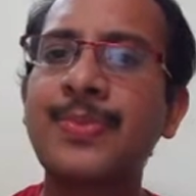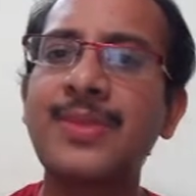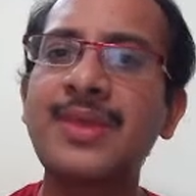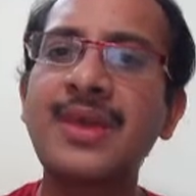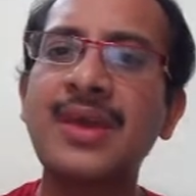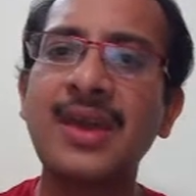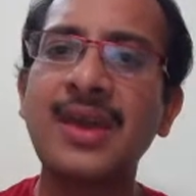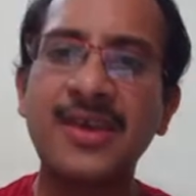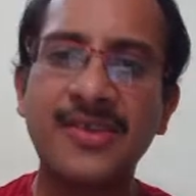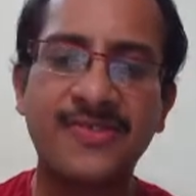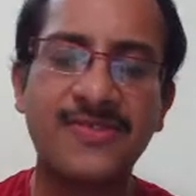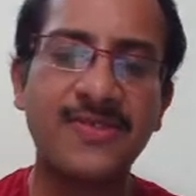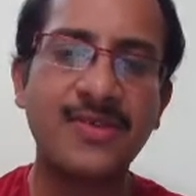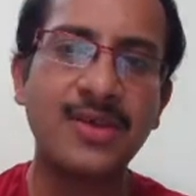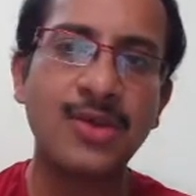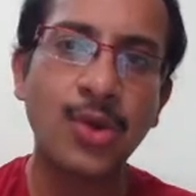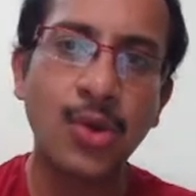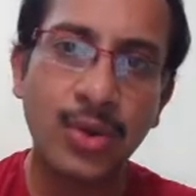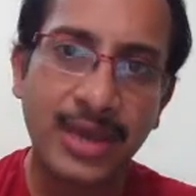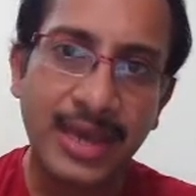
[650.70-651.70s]
is
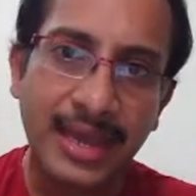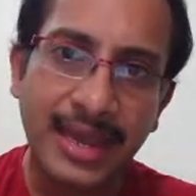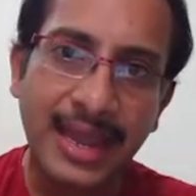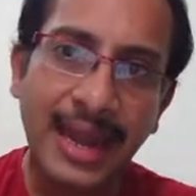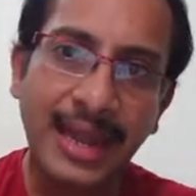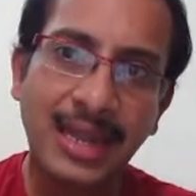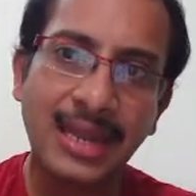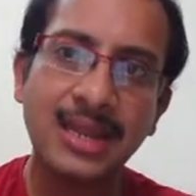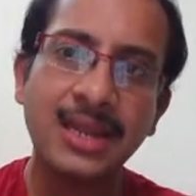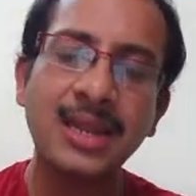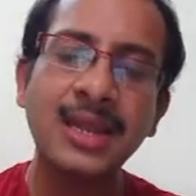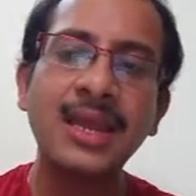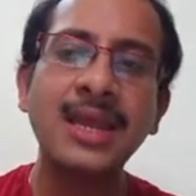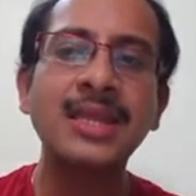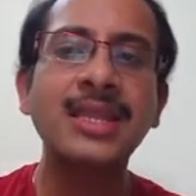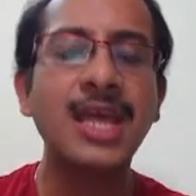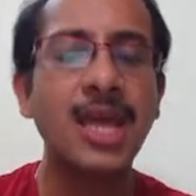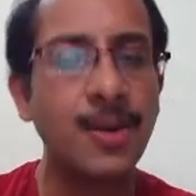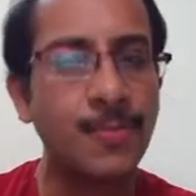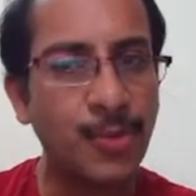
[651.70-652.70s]
looking at in
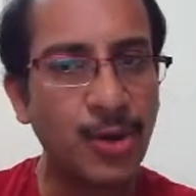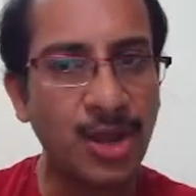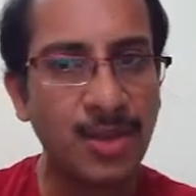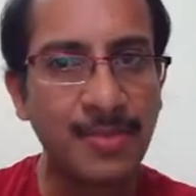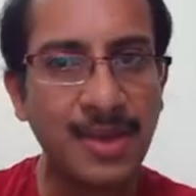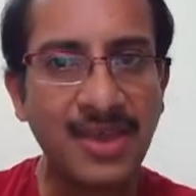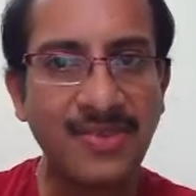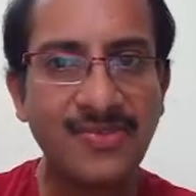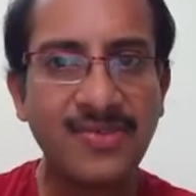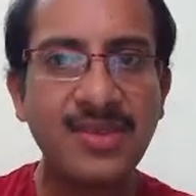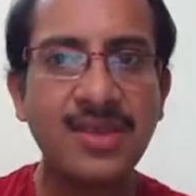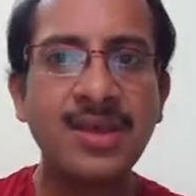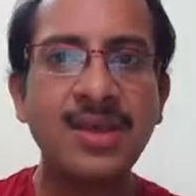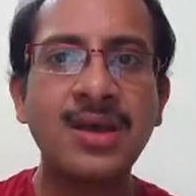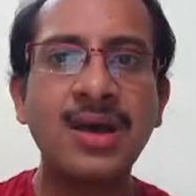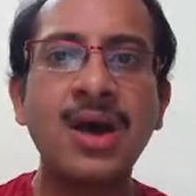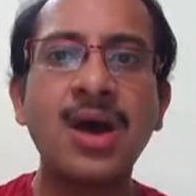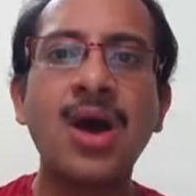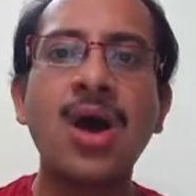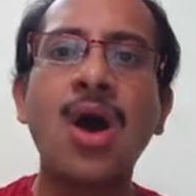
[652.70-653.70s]
the input image,
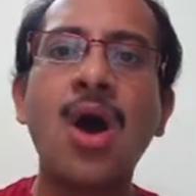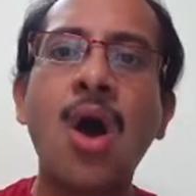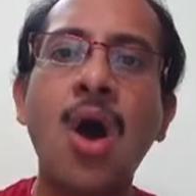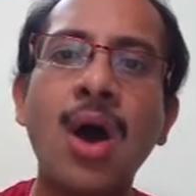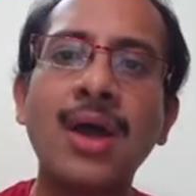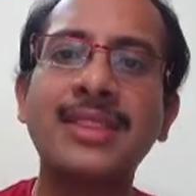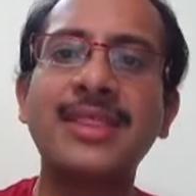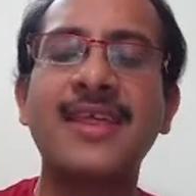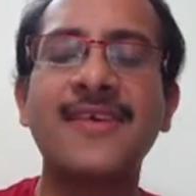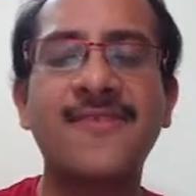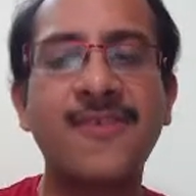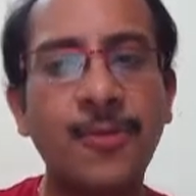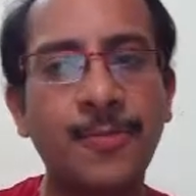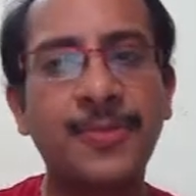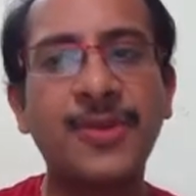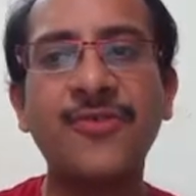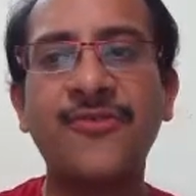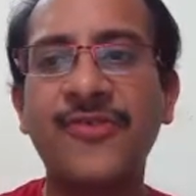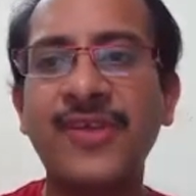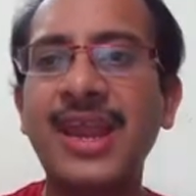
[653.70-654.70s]
or the
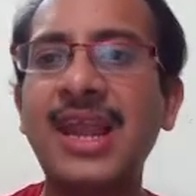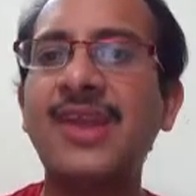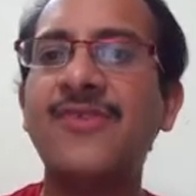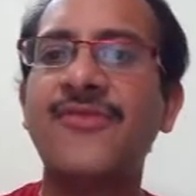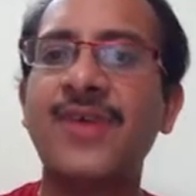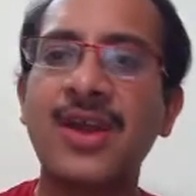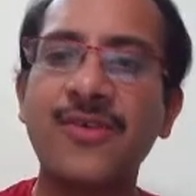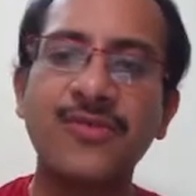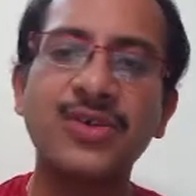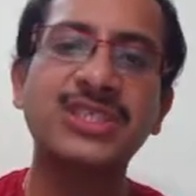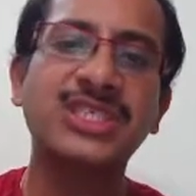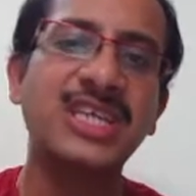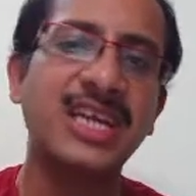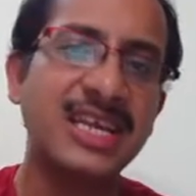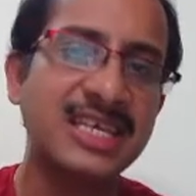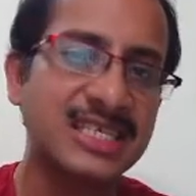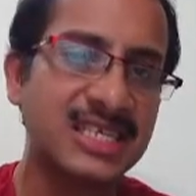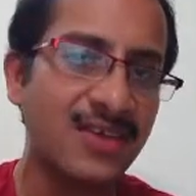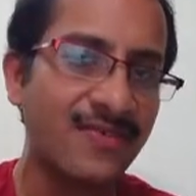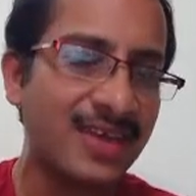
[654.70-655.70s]
receptive field for which it
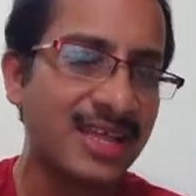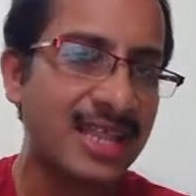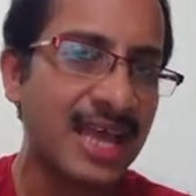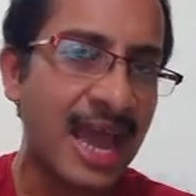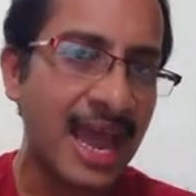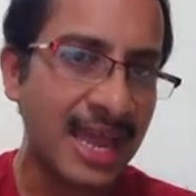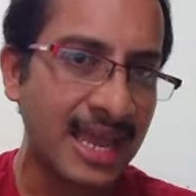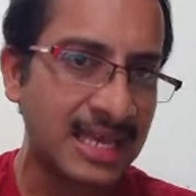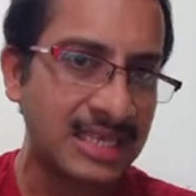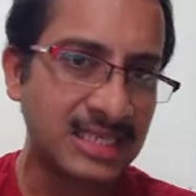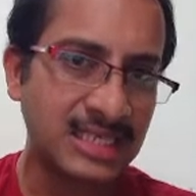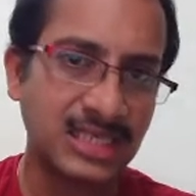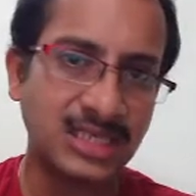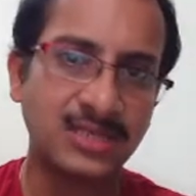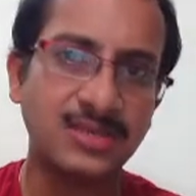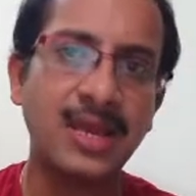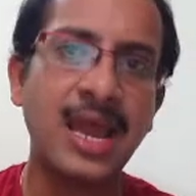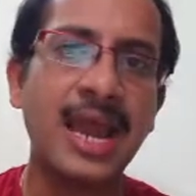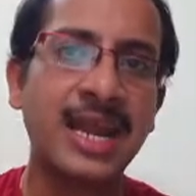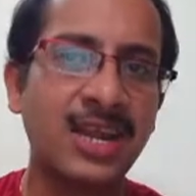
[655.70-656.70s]
is giving the highest
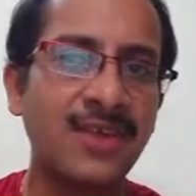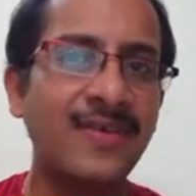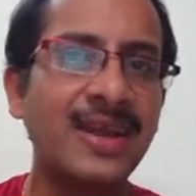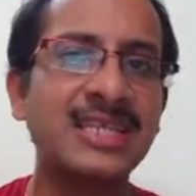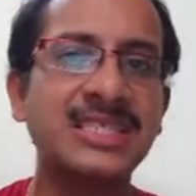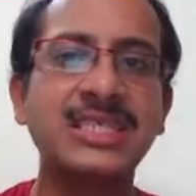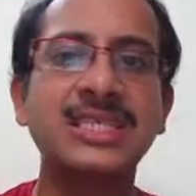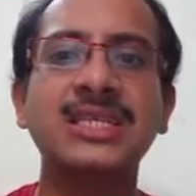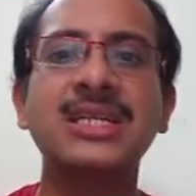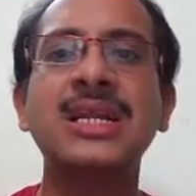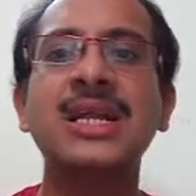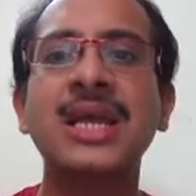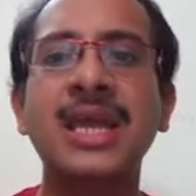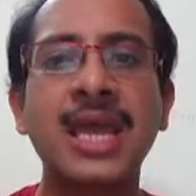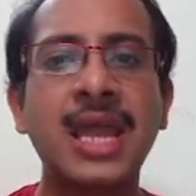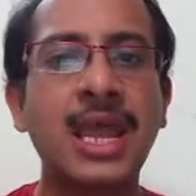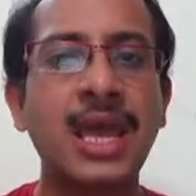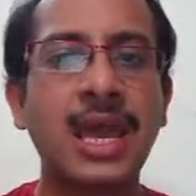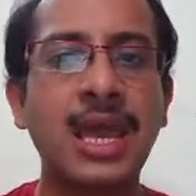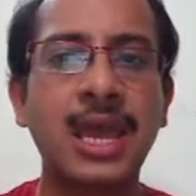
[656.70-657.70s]
activation
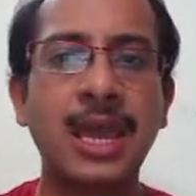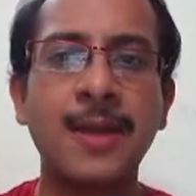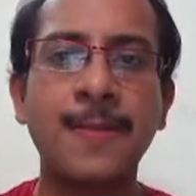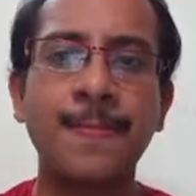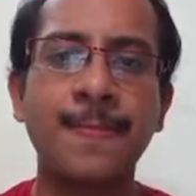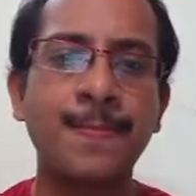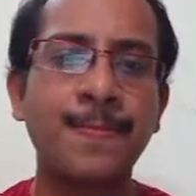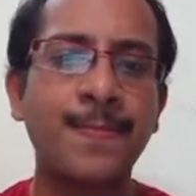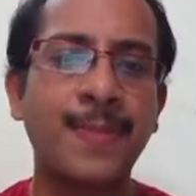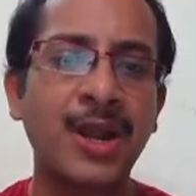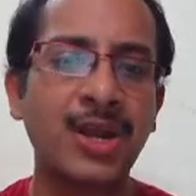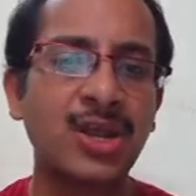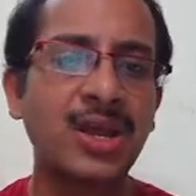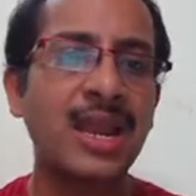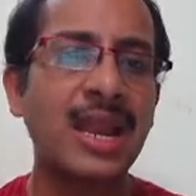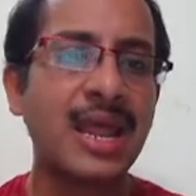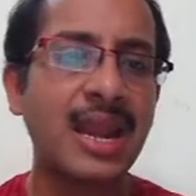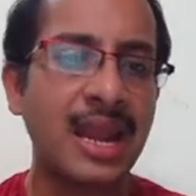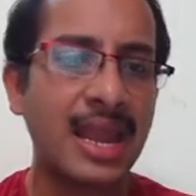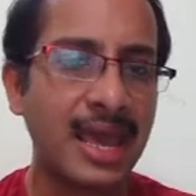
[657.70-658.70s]
in a
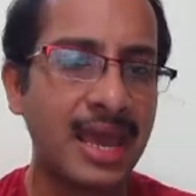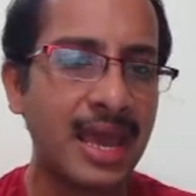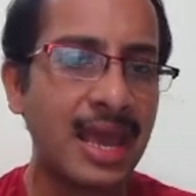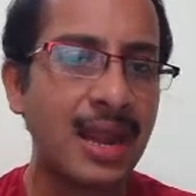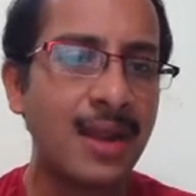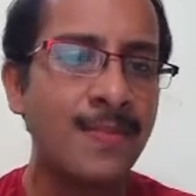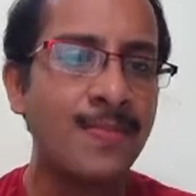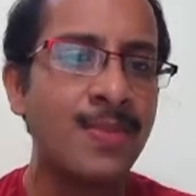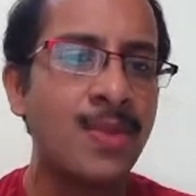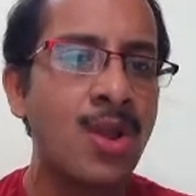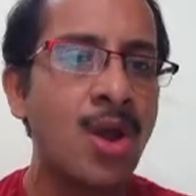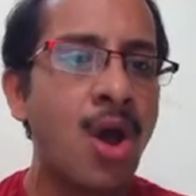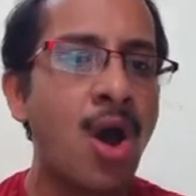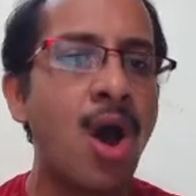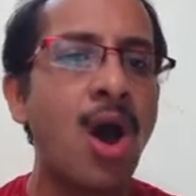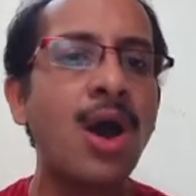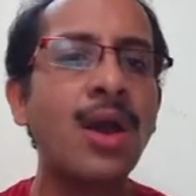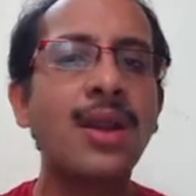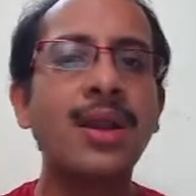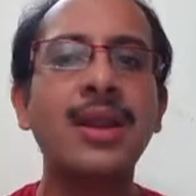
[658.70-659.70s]
particular layer,
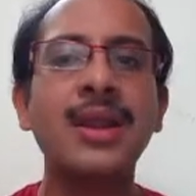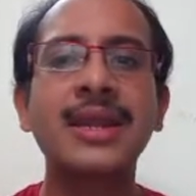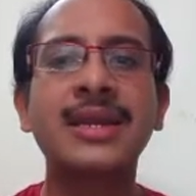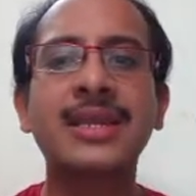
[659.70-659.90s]
or it